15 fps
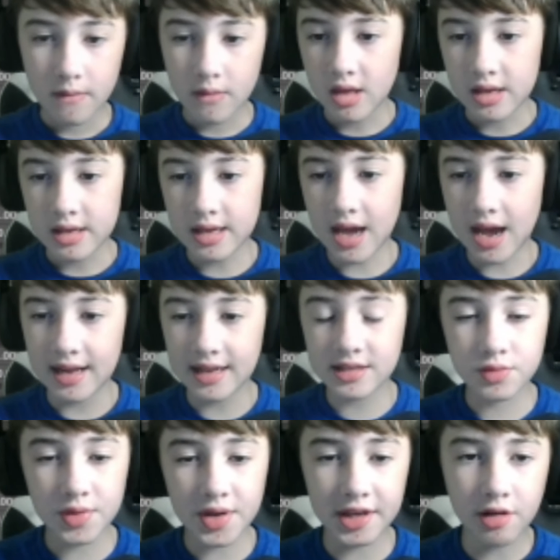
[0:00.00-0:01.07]
Yeah,
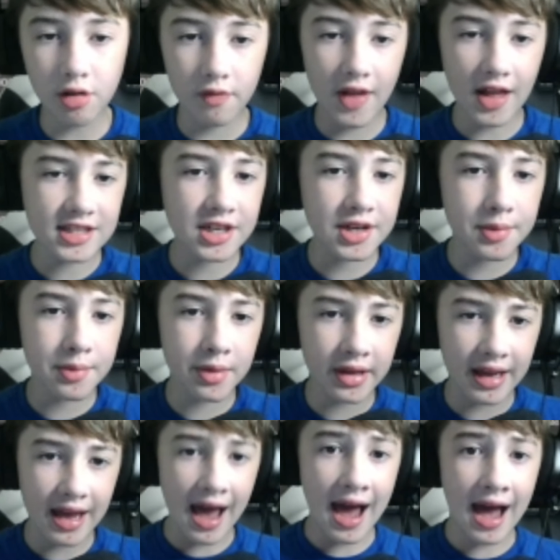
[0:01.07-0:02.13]
it's really cool. That's how you
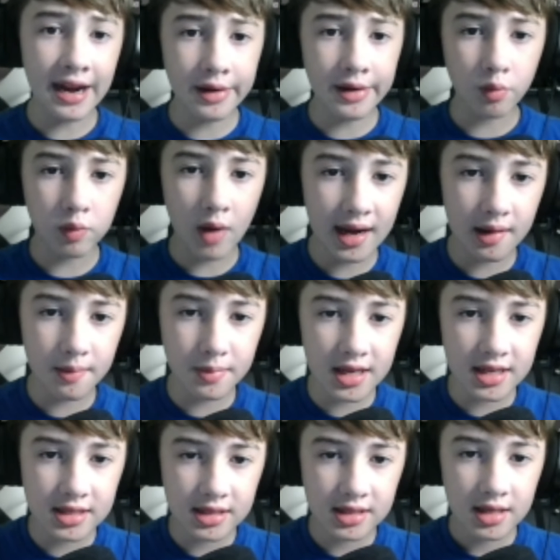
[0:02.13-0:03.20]
really add
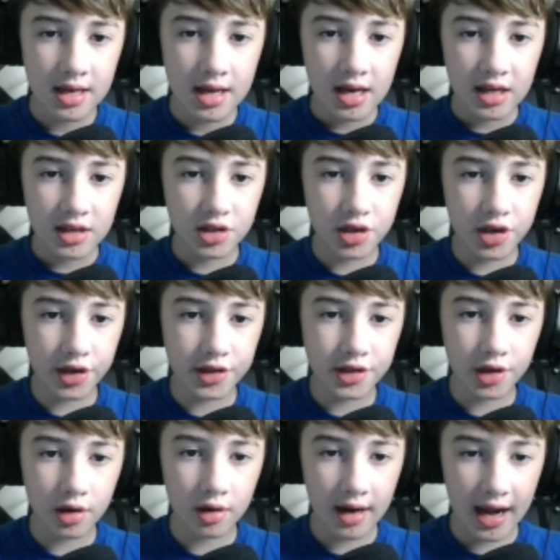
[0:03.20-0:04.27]
randomness to
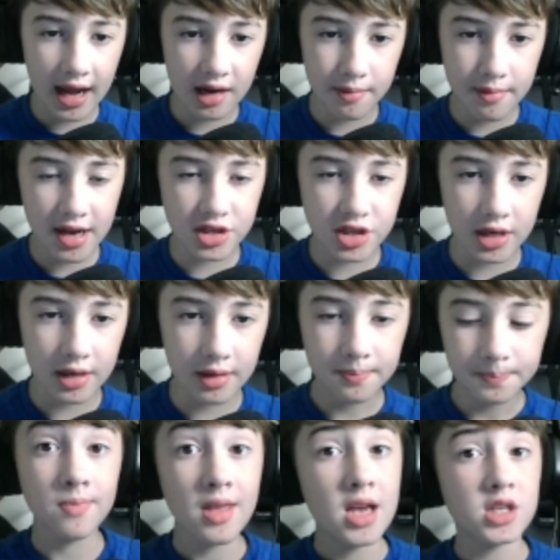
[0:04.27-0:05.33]
your animation.
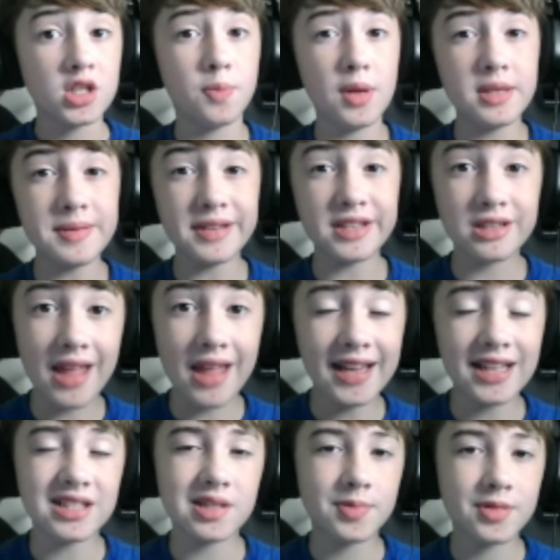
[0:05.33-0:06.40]
So please make sure to like
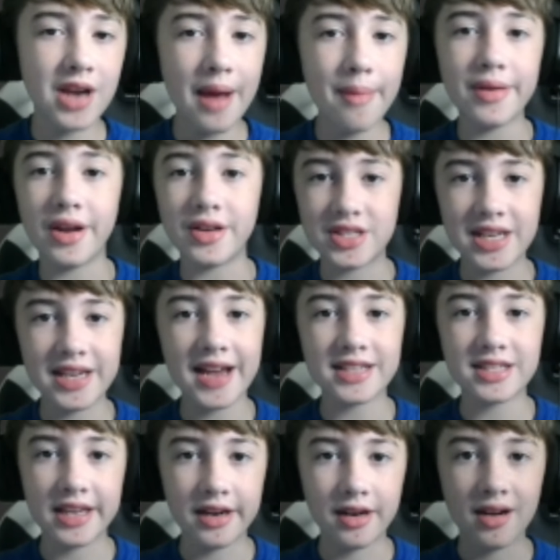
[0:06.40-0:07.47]
and subscribe, and I'll see you guys later.